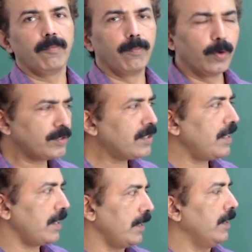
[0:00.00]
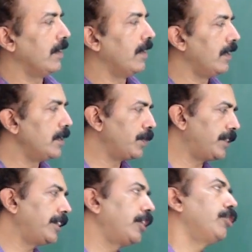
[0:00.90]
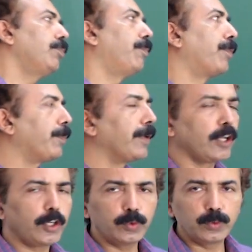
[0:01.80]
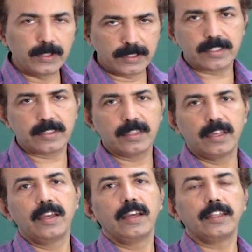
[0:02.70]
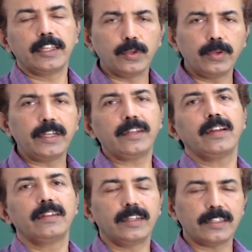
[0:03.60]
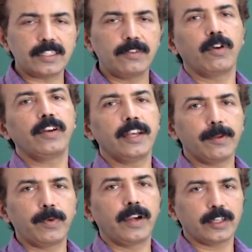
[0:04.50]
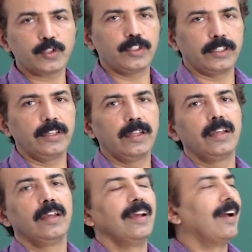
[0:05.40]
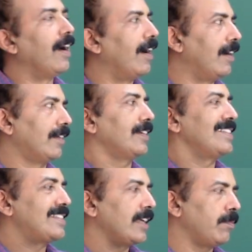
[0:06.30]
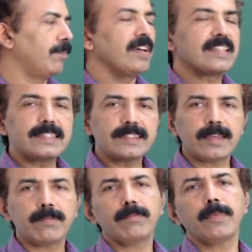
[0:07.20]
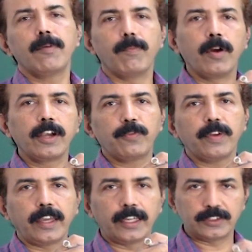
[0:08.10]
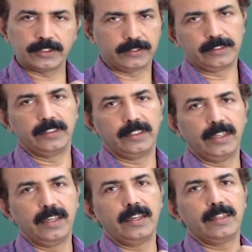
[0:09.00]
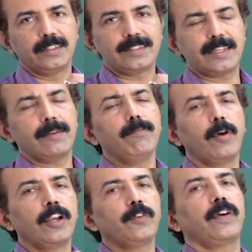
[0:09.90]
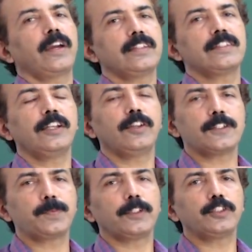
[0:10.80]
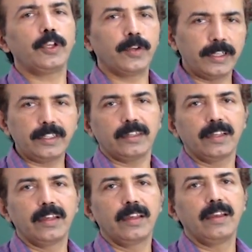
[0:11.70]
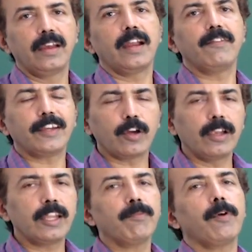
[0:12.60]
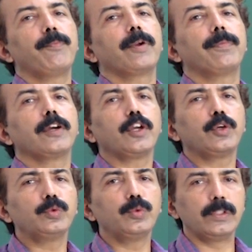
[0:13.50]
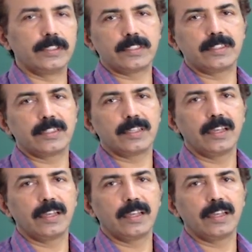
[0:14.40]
Mostly, these vegetative propagules, the unit that is involved in reproduction, are some stem modification. The stem modifies into a special unit and we call them propagules.